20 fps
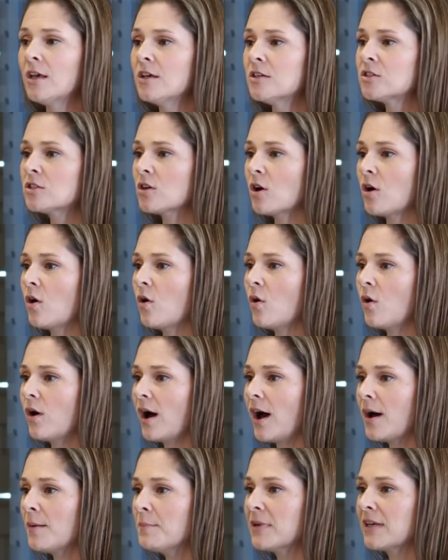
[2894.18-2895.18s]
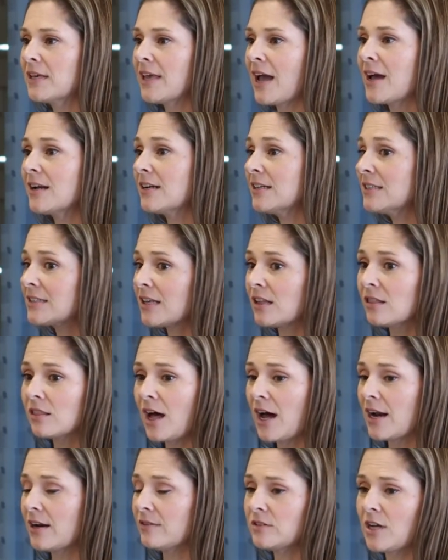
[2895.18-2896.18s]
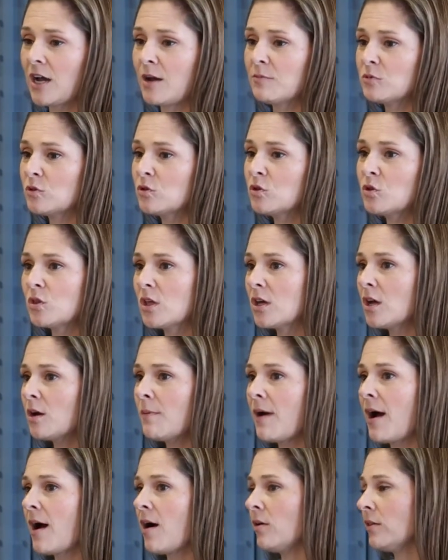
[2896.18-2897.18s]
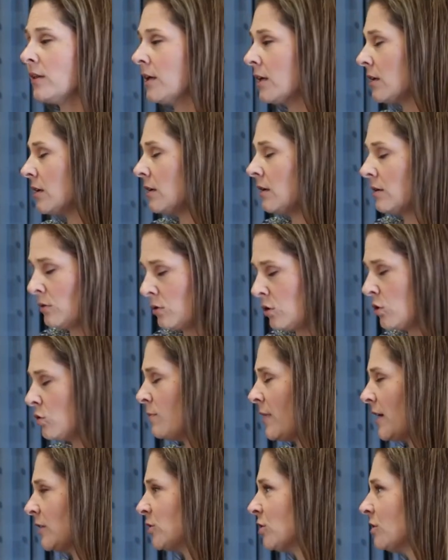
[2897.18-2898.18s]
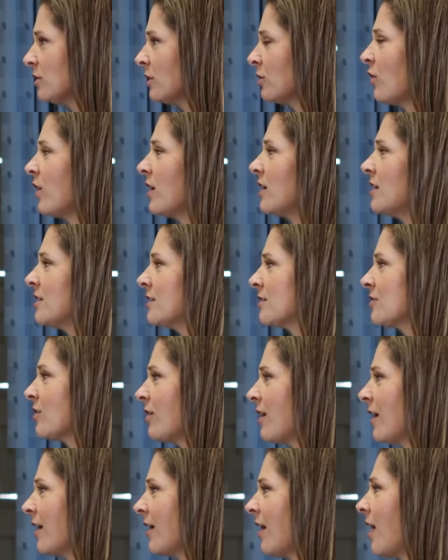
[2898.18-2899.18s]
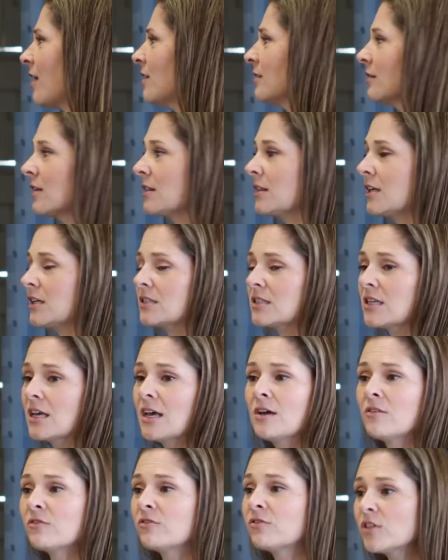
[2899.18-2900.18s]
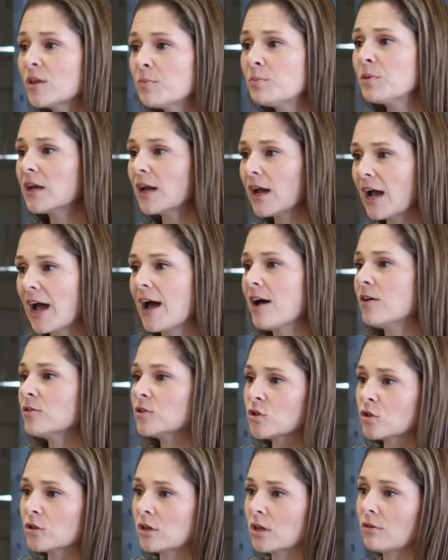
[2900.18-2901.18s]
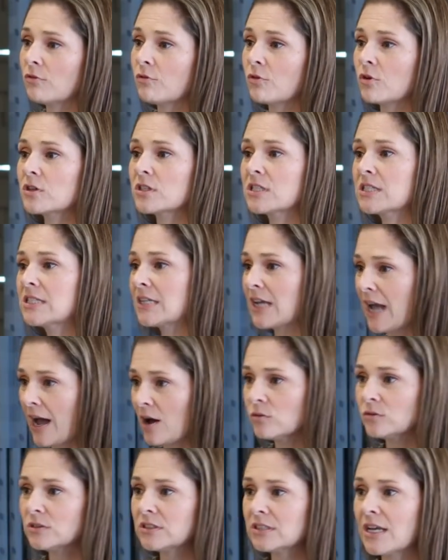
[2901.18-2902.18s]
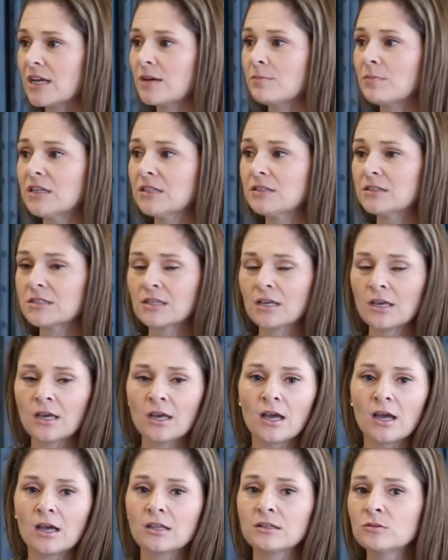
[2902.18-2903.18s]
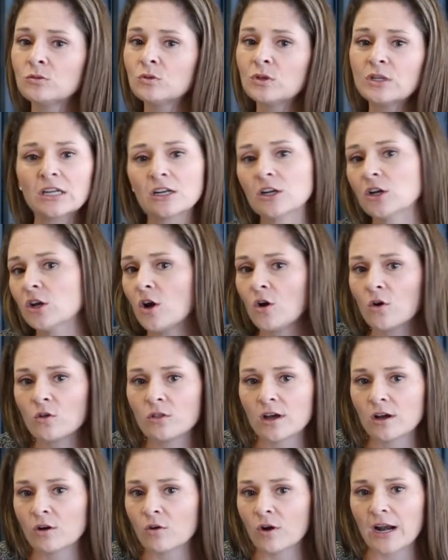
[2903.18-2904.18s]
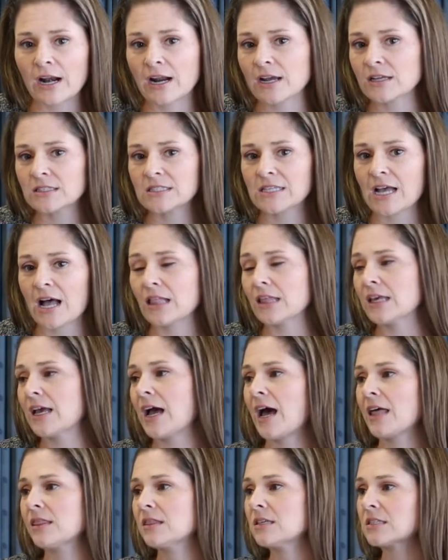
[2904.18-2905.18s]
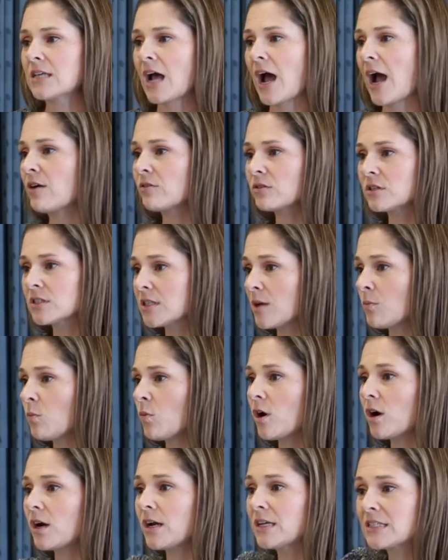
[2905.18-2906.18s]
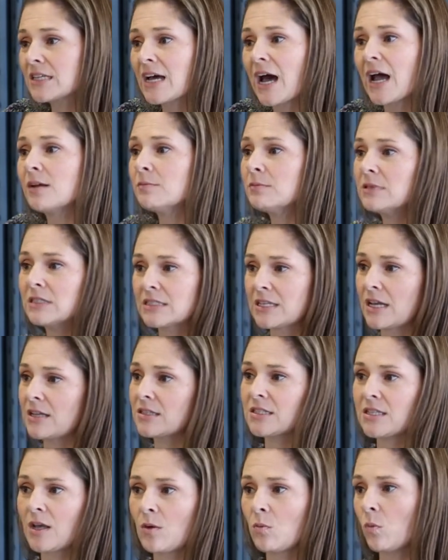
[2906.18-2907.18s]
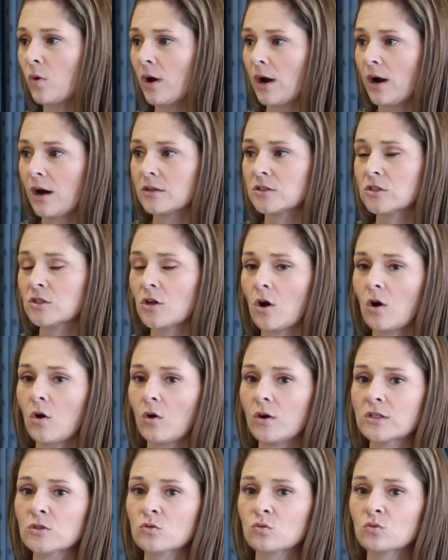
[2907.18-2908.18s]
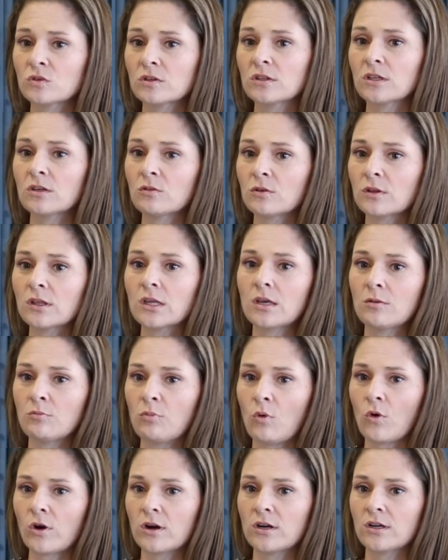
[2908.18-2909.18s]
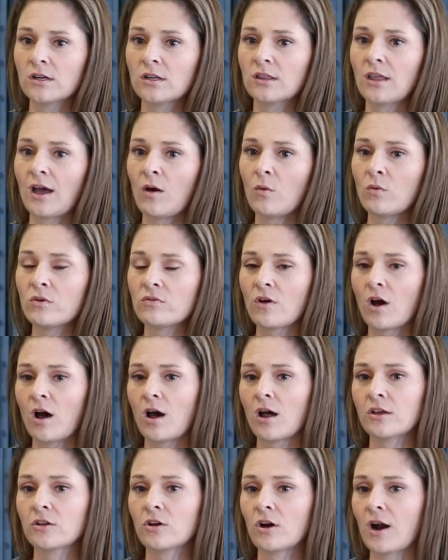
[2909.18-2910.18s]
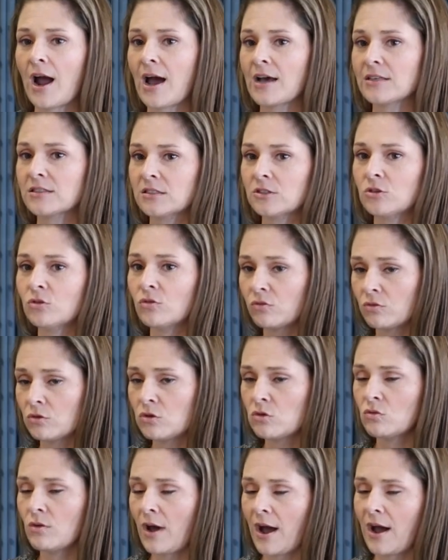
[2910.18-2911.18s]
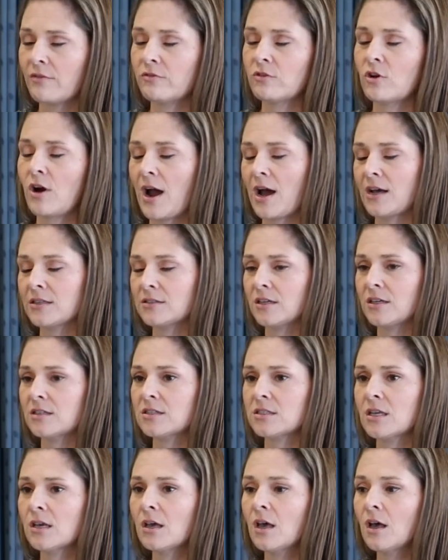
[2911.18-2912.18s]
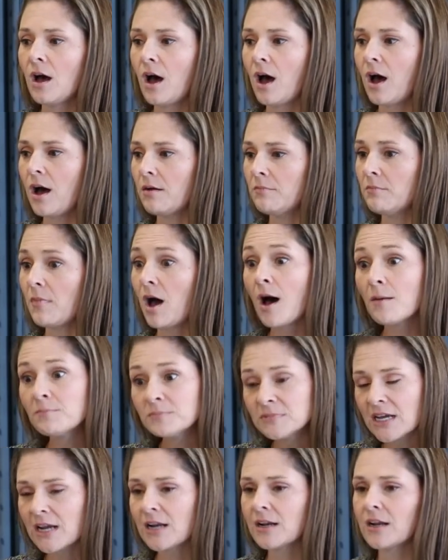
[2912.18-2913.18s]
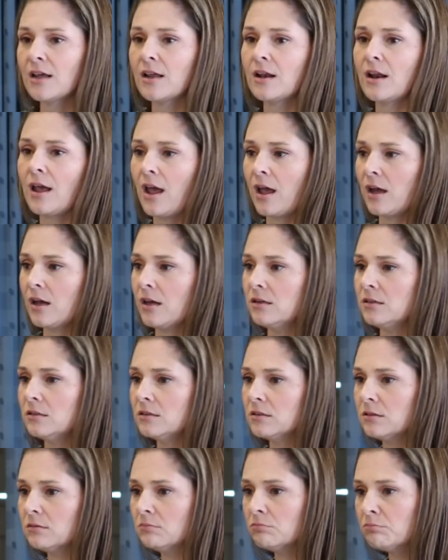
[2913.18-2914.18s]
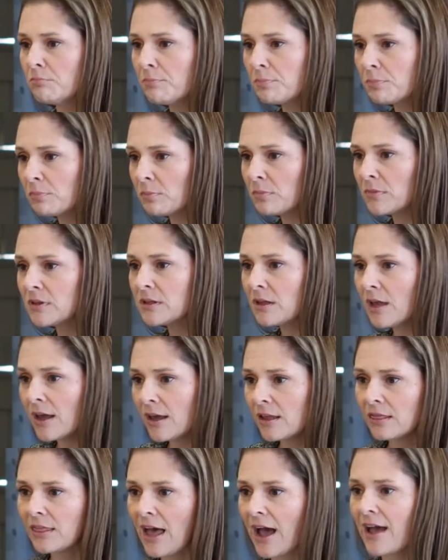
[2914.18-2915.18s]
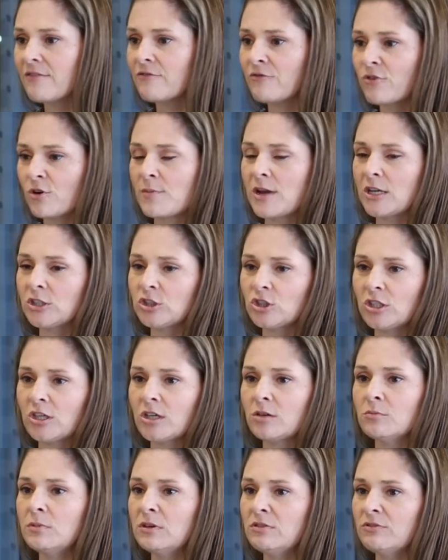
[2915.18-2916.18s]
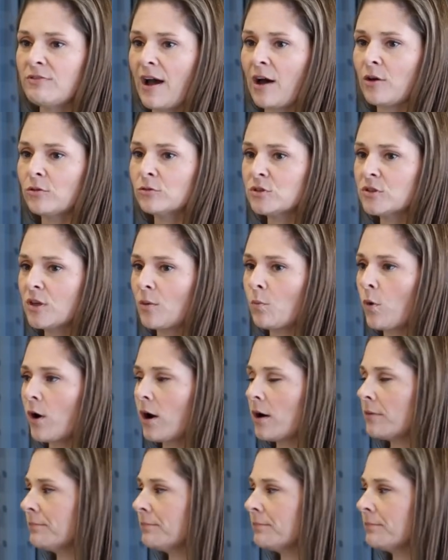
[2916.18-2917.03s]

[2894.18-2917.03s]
So again, it's a lot of times when you think about, like you mentioned the Great Easter Egg Hunt, like that's flipping a house looking for account statements. You didn't know that Great Aunt Sally had this IRA somewhere. It's got to be sent somewhere. So it's really, really important that we've got your you have your assets updated and that information can be found somewhere.